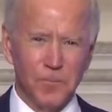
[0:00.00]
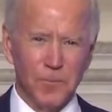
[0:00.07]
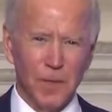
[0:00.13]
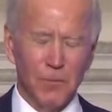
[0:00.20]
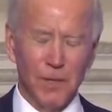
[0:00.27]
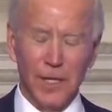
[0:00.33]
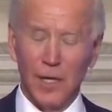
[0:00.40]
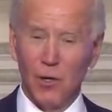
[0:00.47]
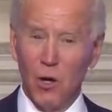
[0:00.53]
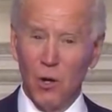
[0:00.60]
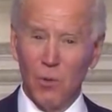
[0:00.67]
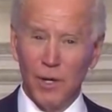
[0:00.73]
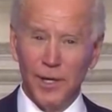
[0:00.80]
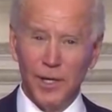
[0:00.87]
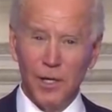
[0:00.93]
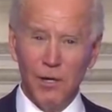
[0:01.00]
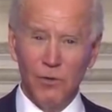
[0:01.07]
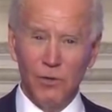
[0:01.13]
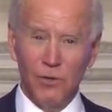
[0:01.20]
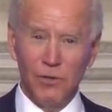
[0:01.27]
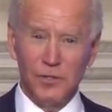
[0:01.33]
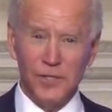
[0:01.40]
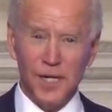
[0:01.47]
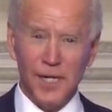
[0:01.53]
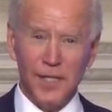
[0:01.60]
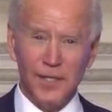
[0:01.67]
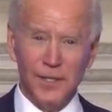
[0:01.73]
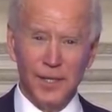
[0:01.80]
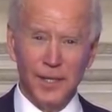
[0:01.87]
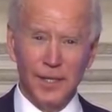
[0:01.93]
We got a long way to go, though. The
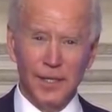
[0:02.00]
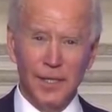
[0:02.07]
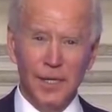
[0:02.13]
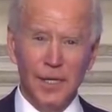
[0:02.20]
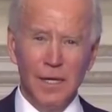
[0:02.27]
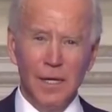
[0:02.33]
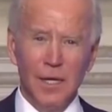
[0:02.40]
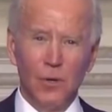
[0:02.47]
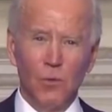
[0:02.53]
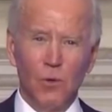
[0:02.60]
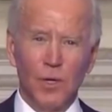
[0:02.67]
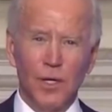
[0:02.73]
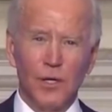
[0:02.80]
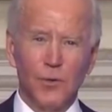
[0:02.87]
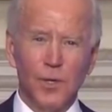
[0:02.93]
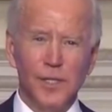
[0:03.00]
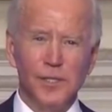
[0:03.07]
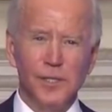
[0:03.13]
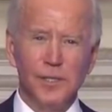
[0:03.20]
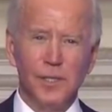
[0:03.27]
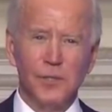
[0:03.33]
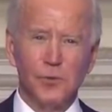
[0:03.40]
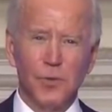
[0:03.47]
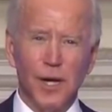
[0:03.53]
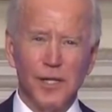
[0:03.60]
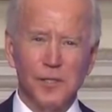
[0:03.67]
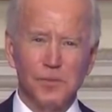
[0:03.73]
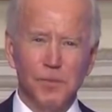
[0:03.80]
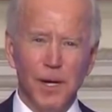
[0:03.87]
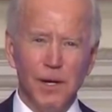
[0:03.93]
second thing, we're increasing the
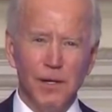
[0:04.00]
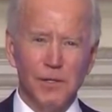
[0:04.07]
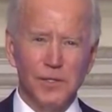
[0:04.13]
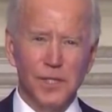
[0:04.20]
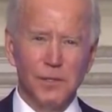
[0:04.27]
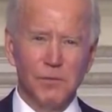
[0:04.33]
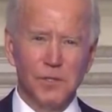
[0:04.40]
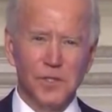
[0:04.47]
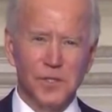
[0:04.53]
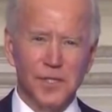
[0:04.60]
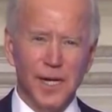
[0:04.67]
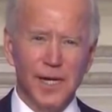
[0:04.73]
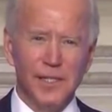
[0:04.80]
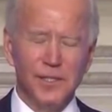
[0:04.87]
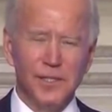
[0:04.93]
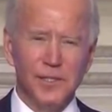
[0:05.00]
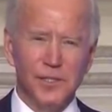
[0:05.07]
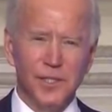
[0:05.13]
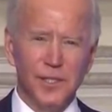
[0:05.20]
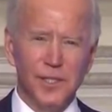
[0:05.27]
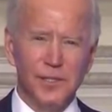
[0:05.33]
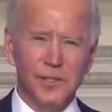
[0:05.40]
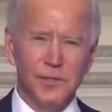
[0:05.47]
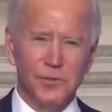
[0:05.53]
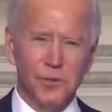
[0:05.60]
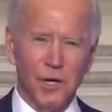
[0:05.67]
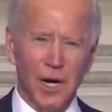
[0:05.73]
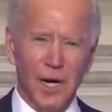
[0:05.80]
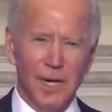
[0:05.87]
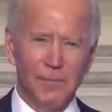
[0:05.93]
transparency with states, cities, and
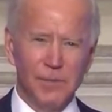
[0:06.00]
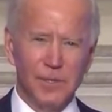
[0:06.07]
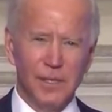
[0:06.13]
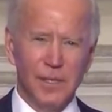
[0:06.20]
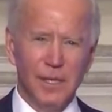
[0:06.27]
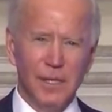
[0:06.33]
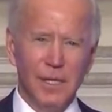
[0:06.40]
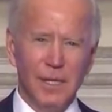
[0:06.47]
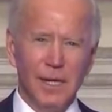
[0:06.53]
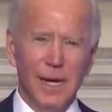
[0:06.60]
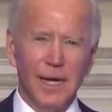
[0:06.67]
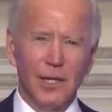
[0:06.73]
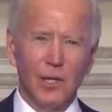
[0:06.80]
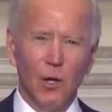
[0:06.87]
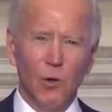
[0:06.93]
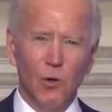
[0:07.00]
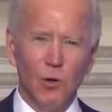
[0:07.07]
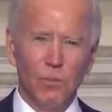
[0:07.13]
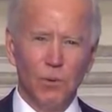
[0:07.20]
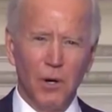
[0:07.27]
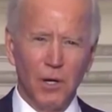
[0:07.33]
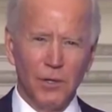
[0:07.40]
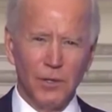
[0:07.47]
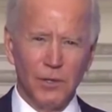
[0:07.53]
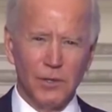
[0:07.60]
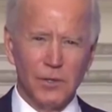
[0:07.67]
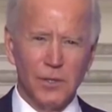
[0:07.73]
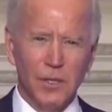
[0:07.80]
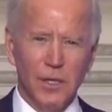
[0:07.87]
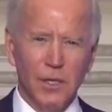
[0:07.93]
tribes and local
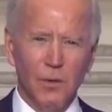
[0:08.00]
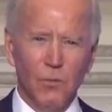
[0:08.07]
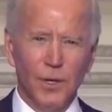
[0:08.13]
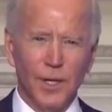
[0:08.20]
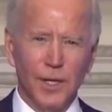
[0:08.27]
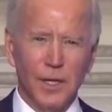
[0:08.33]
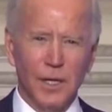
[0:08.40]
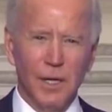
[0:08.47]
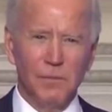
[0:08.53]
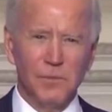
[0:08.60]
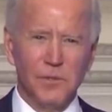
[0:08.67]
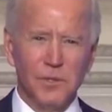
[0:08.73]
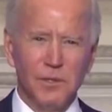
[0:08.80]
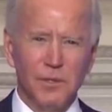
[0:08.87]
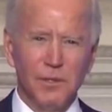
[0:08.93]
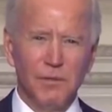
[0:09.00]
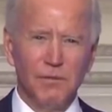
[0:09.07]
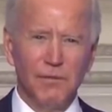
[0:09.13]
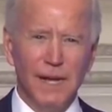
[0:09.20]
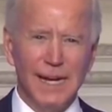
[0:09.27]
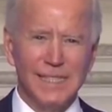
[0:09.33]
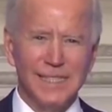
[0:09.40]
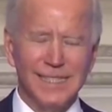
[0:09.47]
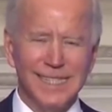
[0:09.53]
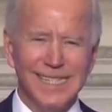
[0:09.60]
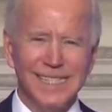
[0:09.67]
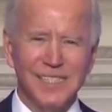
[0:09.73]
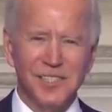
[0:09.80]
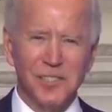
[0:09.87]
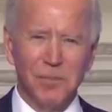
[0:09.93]
partners when it comes to the
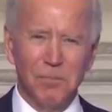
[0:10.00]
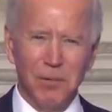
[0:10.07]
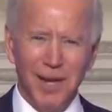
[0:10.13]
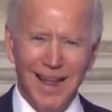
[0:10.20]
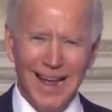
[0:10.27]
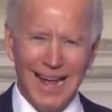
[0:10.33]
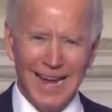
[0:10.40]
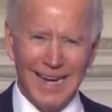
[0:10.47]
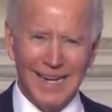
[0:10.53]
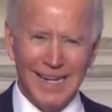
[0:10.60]
vaccine supply.